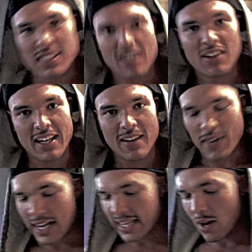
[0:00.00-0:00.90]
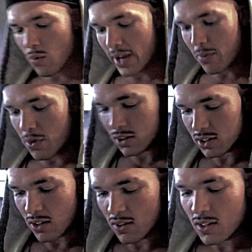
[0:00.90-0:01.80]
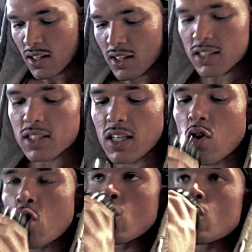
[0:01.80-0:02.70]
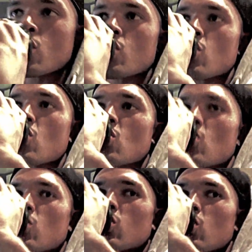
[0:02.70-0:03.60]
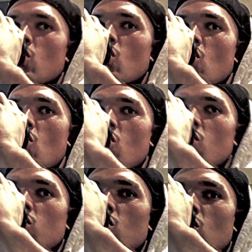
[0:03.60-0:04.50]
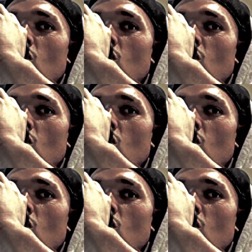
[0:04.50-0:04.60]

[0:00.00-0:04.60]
And for a lot of us, that's hard because we've denied ourselves for so many years, you know, like